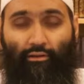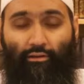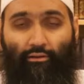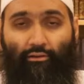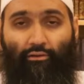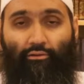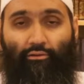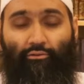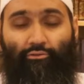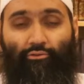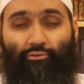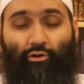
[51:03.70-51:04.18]

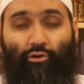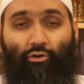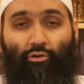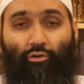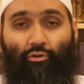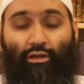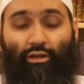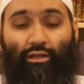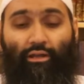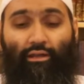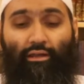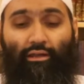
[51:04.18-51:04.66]
So
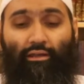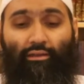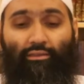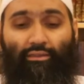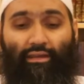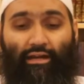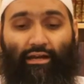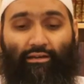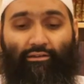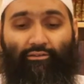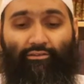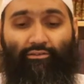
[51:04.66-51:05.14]

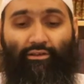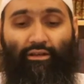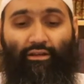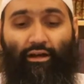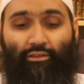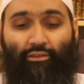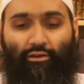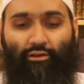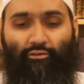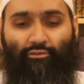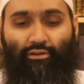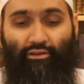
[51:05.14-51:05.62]
that is
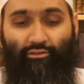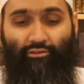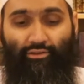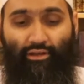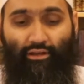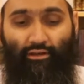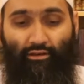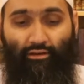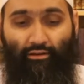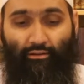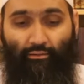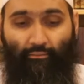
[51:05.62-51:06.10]
another
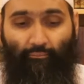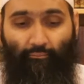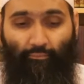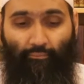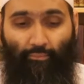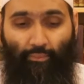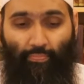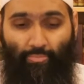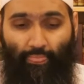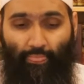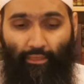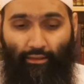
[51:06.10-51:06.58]
reason
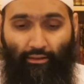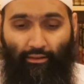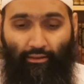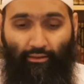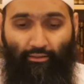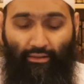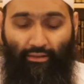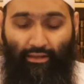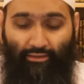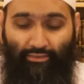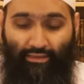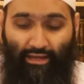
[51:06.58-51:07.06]

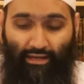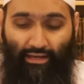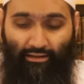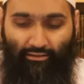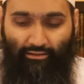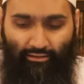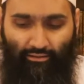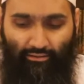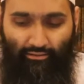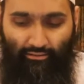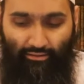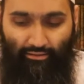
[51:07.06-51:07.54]
that
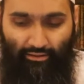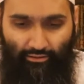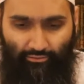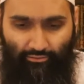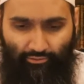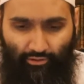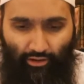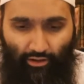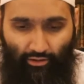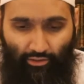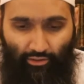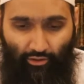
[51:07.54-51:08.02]

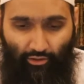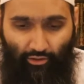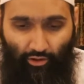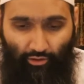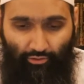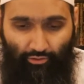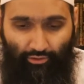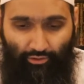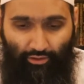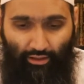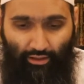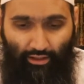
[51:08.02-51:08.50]
these are not
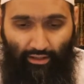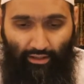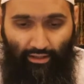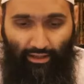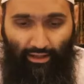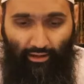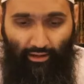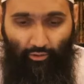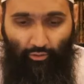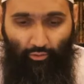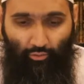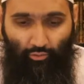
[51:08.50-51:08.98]

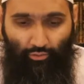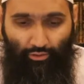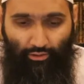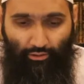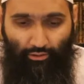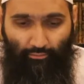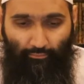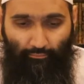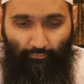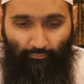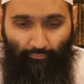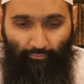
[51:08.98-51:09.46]
allowed.
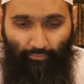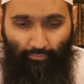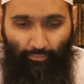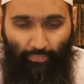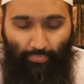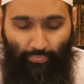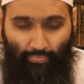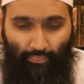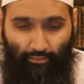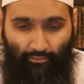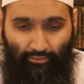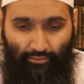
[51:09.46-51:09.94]

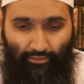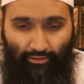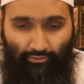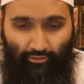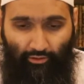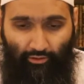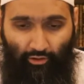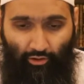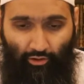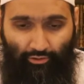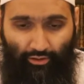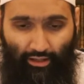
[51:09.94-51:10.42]
These are
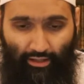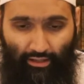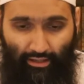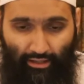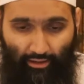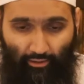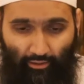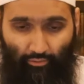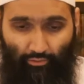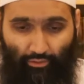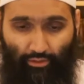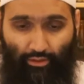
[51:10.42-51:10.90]
not
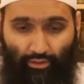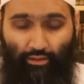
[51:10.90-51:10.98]
allowed.